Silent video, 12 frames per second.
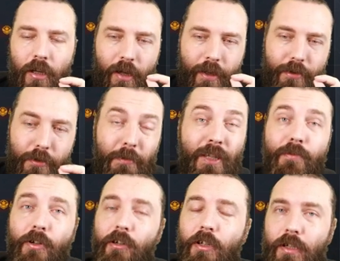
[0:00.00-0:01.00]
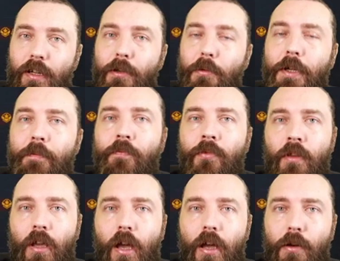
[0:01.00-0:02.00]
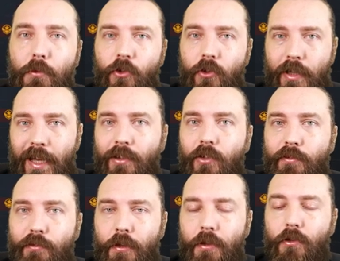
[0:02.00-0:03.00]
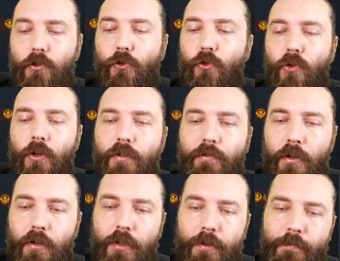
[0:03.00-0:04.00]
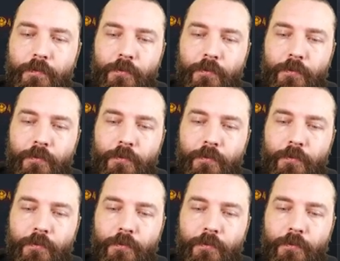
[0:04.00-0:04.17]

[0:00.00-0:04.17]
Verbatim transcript: Uh, the B variant anyway, uh, which is the anti frig destroyer variant.